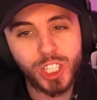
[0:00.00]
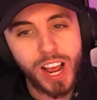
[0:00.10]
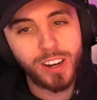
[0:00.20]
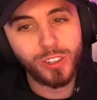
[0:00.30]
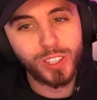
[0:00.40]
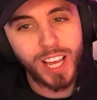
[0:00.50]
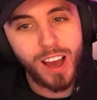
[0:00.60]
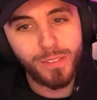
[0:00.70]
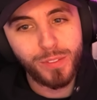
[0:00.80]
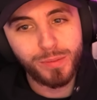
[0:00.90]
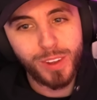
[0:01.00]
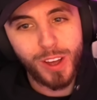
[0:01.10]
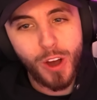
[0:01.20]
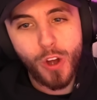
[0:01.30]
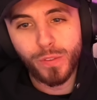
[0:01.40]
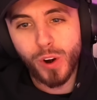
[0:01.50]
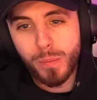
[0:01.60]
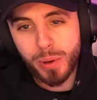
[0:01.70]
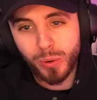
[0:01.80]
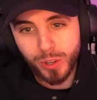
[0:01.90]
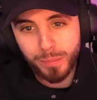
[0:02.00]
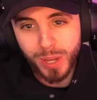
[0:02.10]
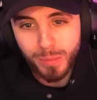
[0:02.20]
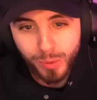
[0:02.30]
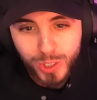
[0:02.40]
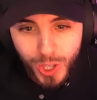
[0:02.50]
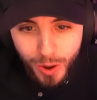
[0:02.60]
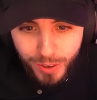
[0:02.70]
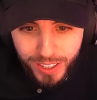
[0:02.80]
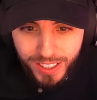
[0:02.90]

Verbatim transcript: China does have over a billion people, so.